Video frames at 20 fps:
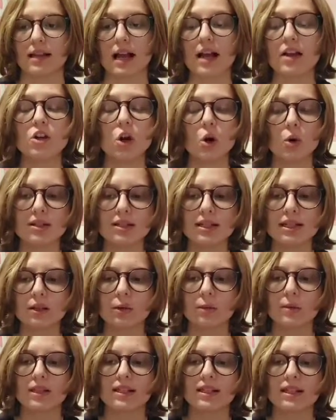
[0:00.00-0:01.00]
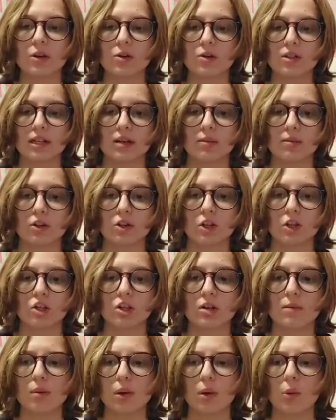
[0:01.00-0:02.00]
I know it said there was a nearsighted
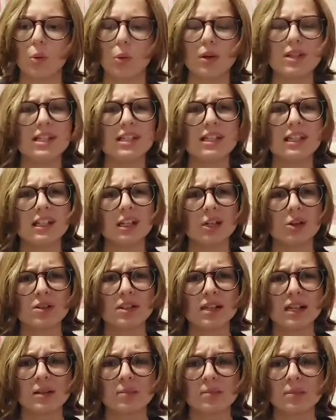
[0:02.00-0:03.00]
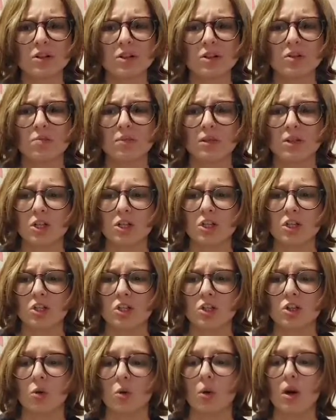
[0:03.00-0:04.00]
magician, but what did the nearsighted magician
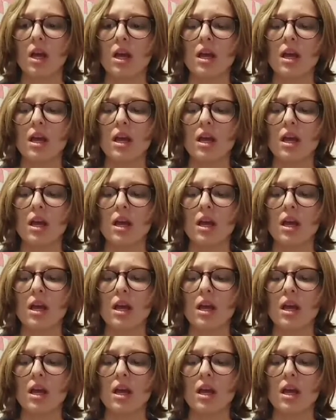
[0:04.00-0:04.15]
do?